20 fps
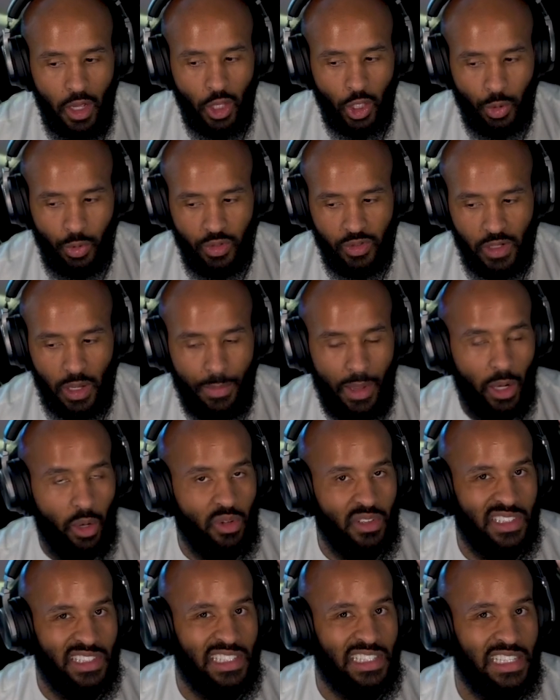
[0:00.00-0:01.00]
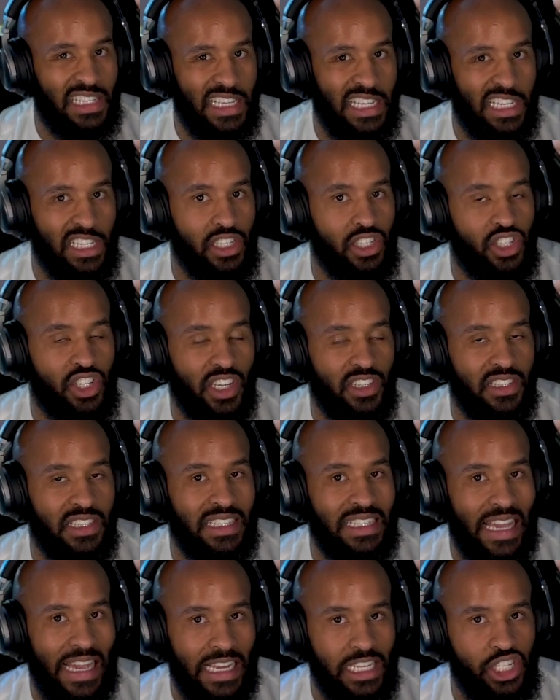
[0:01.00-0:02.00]
I don't see Justin
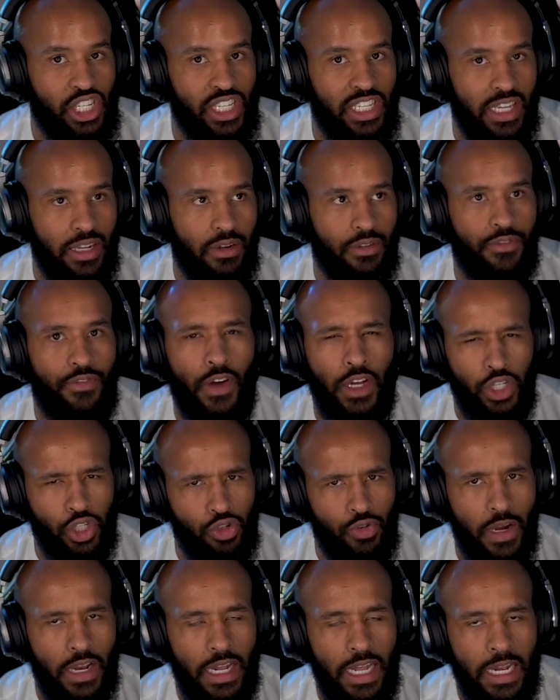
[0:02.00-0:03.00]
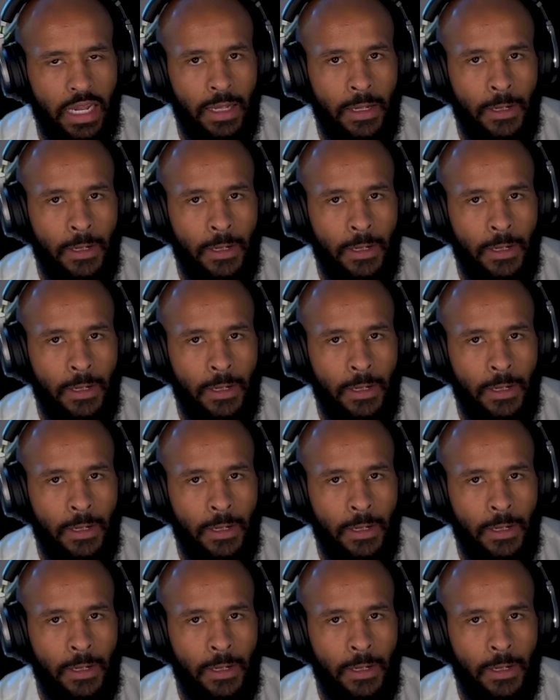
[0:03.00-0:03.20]
Gaethje getting frustrated.